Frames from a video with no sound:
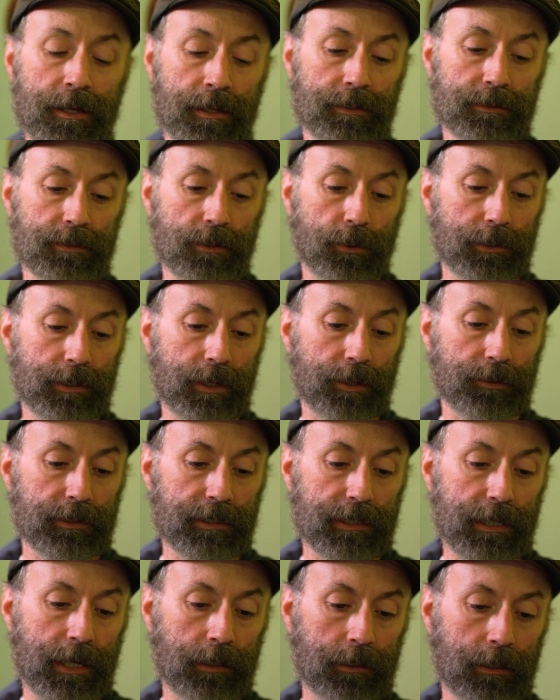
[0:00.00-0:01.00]
So another
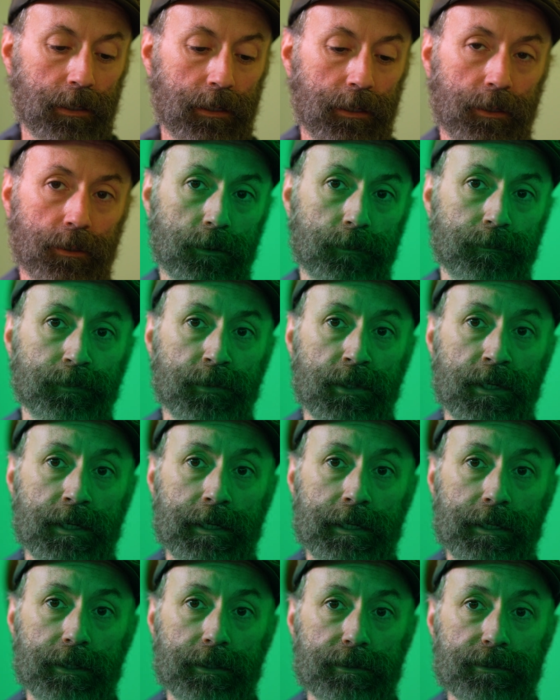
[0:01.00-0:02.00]
yellow,
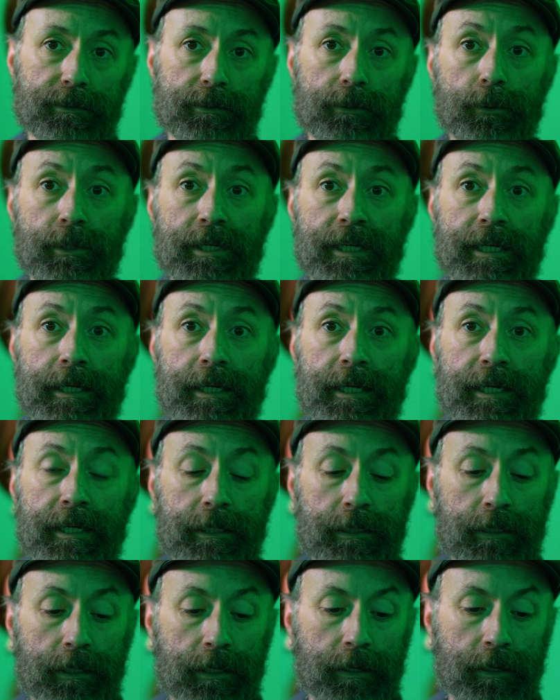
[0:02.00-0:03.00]
here's
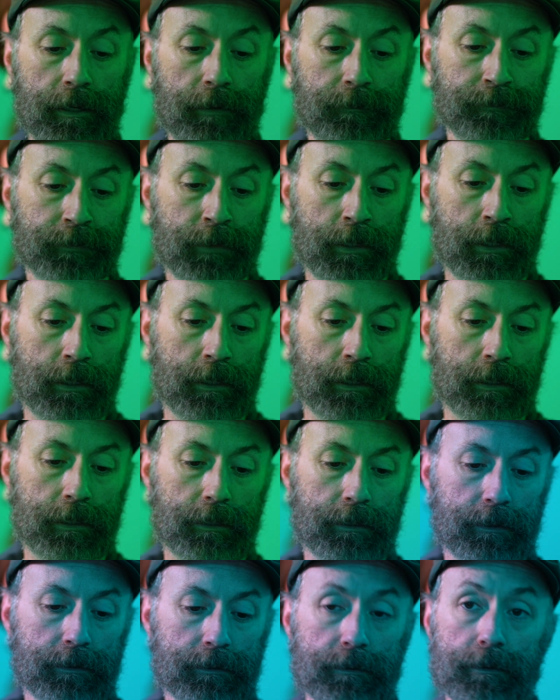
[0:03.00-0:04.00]
green,
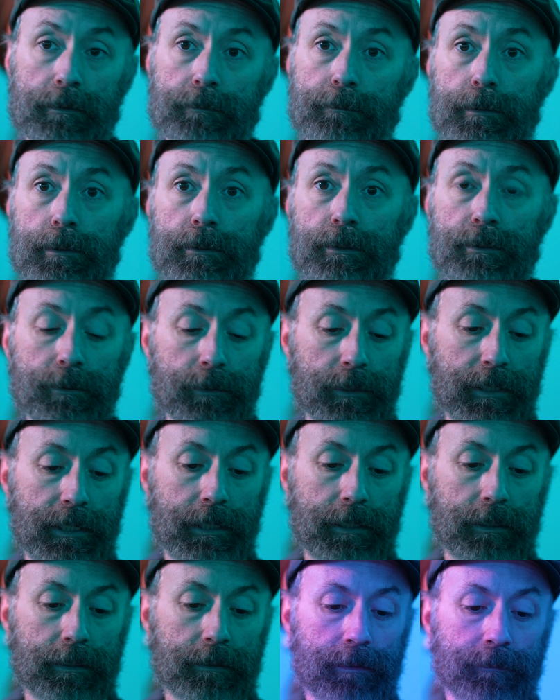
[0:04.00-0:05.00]
here's
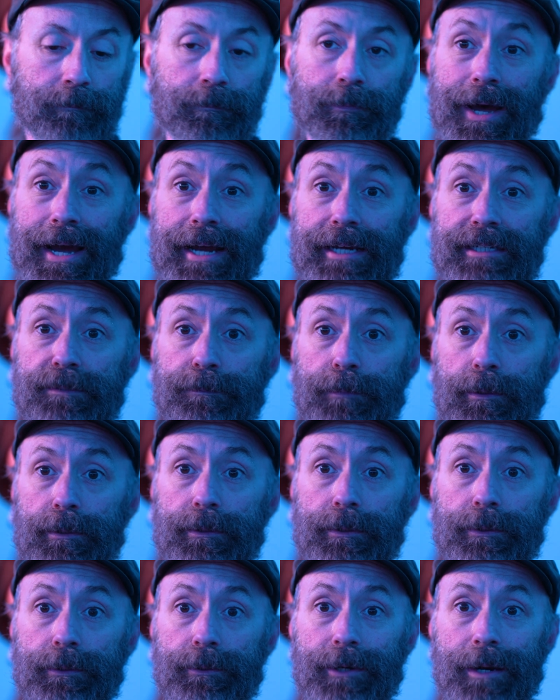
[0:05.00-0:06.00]
blue-green, ice
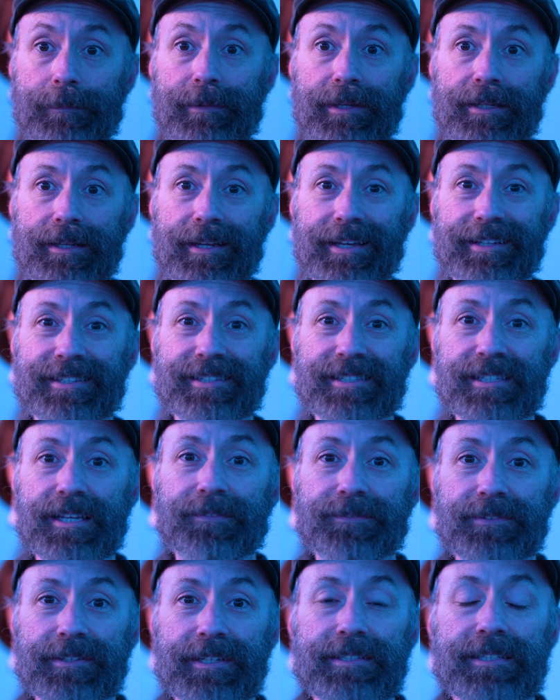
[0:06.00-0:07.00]
blue. I mean,
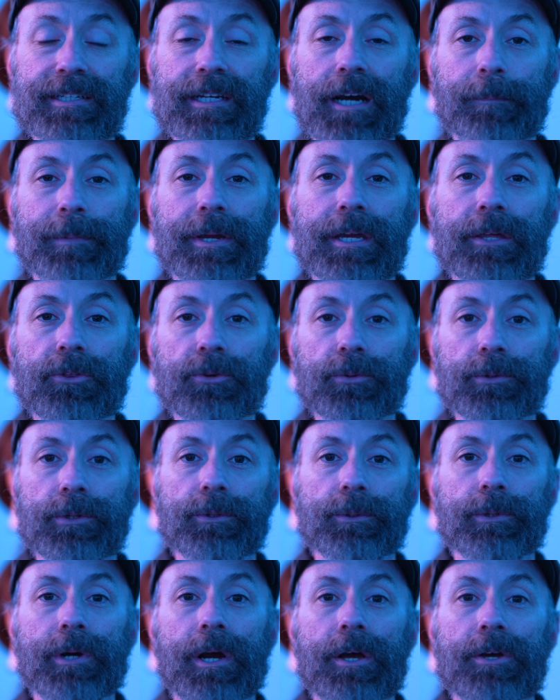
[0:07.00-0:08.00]
stuff is coming
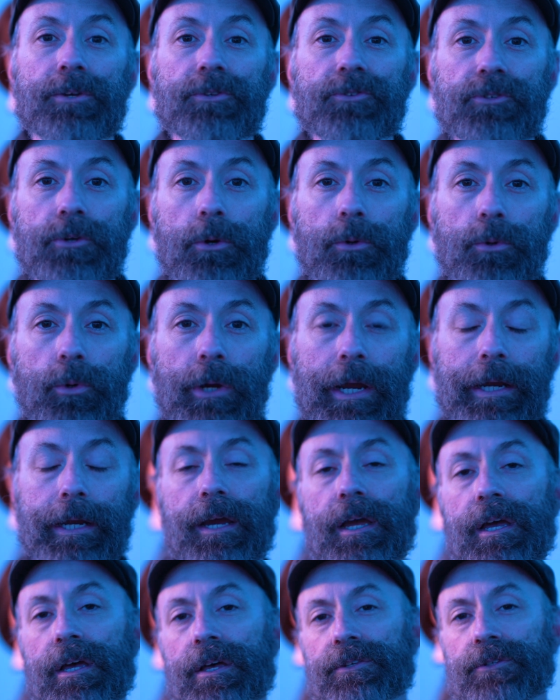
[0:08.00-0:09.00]
through so quick.
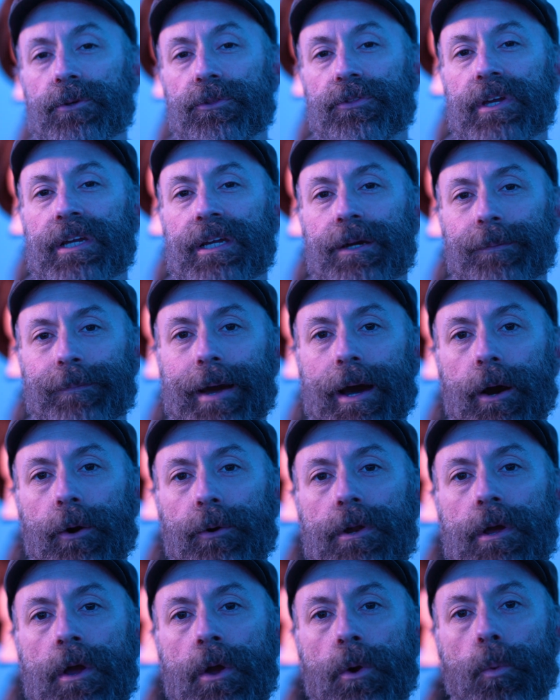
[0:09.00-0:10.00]
So think
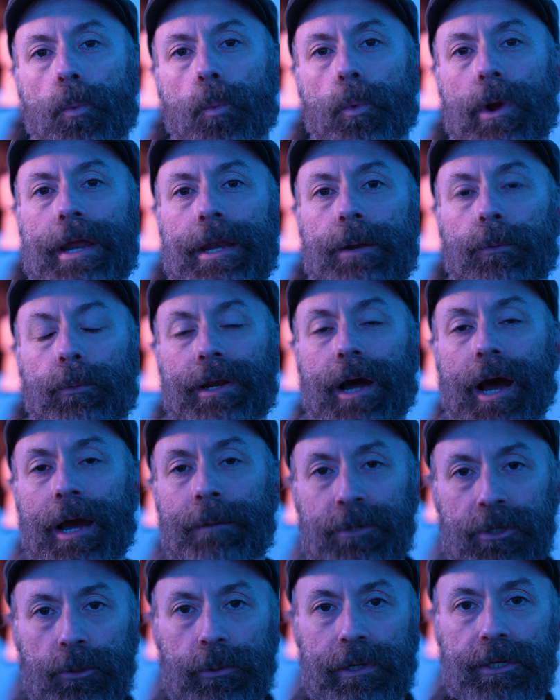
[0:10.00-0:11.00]
about when
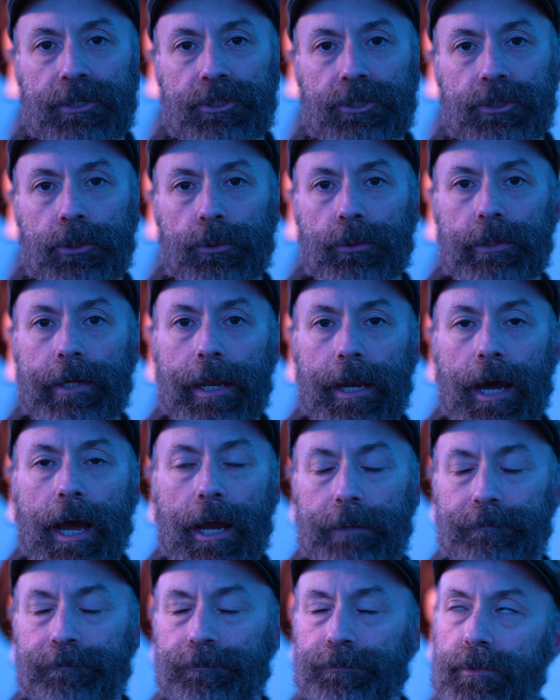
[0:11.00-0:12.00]
I'm doing a shoot and
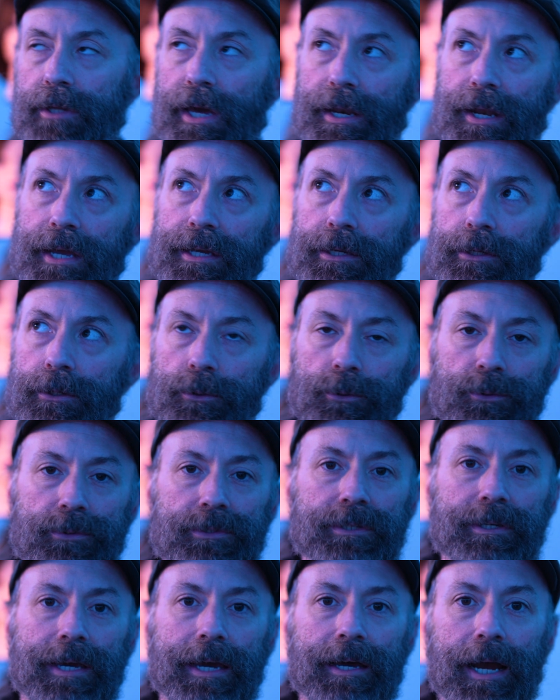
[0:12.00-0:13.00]
I
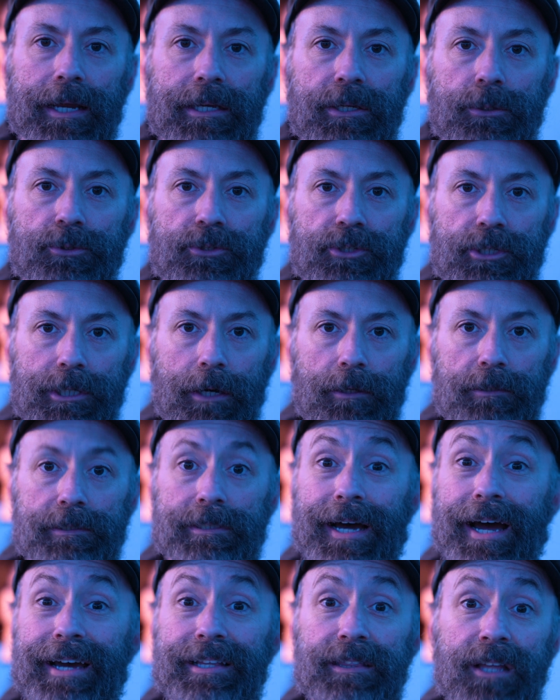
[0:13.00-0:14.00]
use
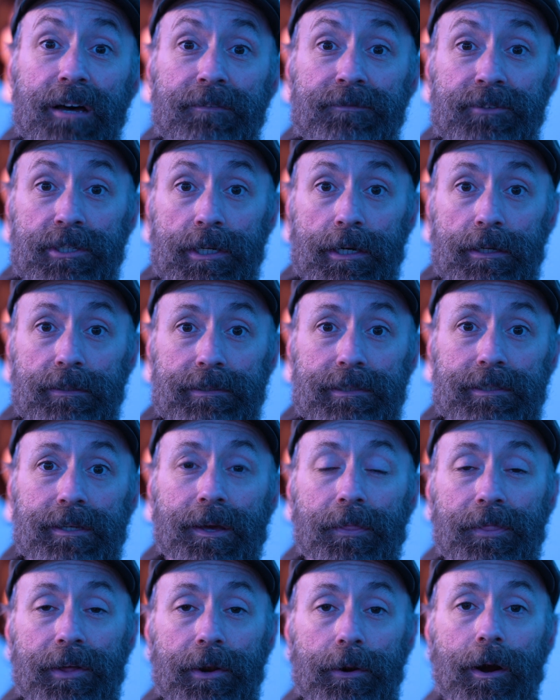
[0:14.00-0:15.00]
gels. I love gels.
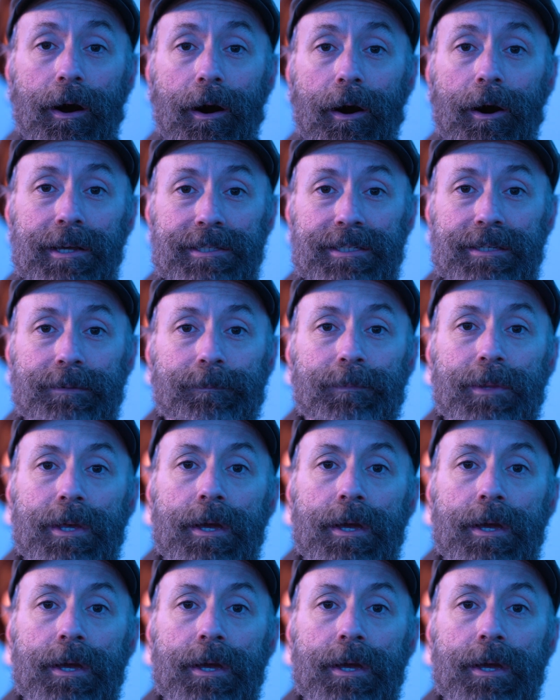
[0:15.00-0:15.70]
They're awesome.